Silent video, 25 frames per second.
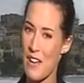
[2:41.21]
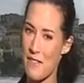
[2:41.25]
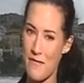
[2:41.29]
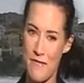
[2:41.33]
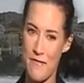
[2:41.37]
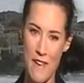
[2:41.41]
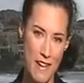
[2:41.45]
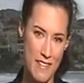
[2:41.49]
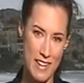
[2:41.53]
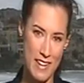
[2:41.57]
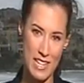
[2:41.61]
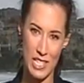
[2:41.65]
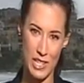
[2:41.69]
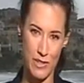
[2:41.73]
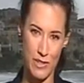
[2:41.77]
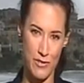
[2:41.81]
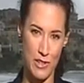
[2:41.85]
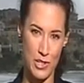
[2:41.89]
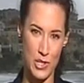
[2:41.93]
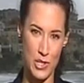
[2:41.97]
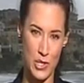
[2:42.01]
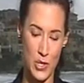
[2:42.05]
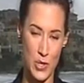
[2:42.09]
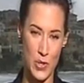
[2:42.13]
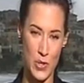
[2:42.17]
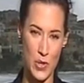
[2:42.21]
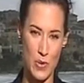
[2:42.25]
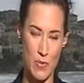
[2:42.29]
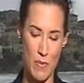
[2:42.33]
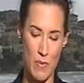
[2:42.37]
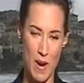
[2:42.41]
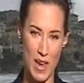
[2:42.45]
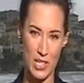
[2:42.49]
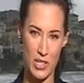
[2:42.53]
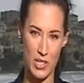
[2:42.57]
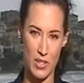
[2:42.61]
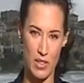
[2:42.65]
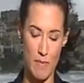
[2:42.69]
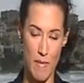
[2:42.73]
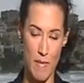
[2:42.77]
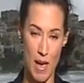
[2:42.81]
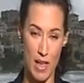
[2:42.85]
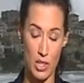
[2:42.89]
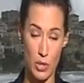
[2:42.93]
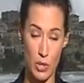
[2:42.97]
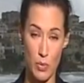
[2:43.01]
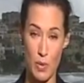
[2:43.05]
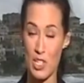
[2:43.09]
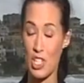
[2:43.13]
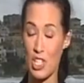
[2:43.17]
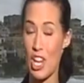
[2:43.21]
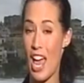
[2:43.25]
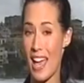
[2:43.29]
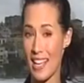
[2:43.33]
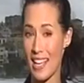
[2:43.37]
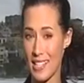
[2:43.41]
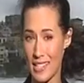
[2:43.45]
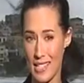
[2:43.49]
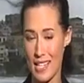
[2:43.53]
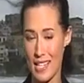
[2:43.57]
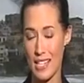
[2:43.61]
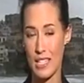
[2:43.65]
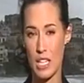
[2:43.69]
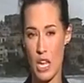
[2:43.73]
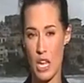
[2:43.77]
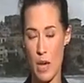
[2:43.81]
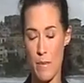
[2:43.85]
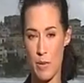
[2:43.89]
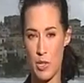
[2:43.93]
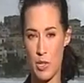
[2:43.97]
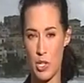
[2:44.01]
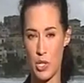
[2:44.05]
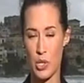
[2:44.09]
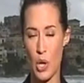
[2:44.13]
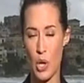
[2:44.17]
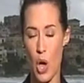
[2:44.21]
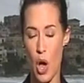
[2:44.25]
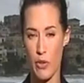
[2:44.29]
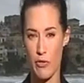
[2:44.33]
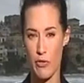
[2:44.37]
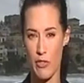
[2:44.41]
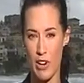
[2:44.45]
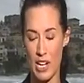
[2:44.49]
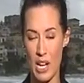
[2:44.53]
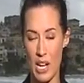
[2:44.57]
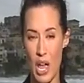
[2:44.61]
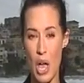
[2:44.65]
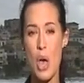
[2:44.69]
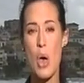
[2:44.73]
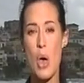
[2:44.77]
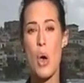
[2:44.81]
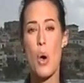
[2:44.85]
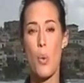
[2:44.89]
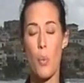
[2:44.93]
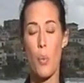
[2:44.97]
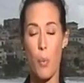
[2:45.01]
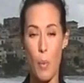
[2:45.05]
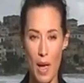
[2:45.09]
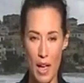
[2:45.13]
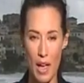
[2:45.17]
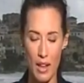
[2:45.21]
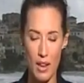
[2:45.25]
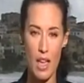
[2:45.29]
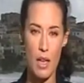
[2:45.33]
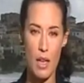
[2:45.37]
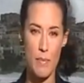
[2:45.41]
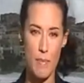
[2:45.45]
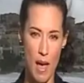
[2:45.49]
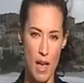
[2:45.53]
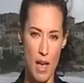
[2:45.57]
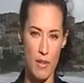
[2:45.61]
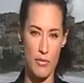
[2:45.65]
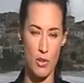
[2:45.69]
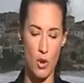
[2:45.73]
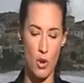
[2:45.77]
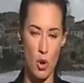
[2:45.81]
very different to the rest of the month, which has seen temperatures hovering well above